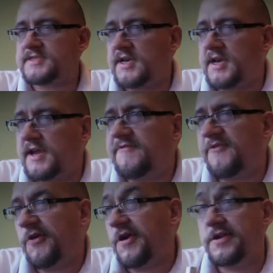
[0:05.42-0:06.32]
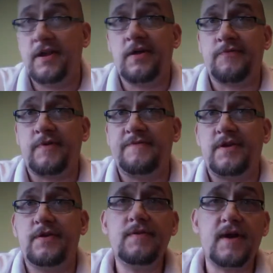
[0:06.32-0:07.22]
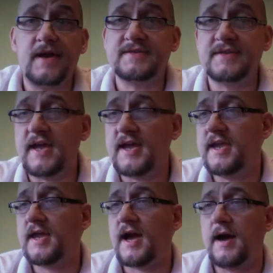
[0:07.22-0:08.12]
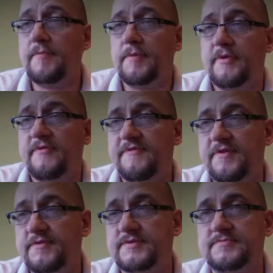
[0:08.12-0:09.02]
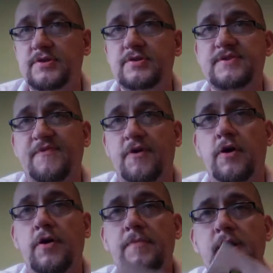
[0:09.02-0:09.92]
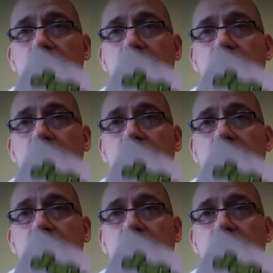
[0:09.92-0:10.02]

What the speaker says: at you today for another review, and today I'm going to be reviewing some juice from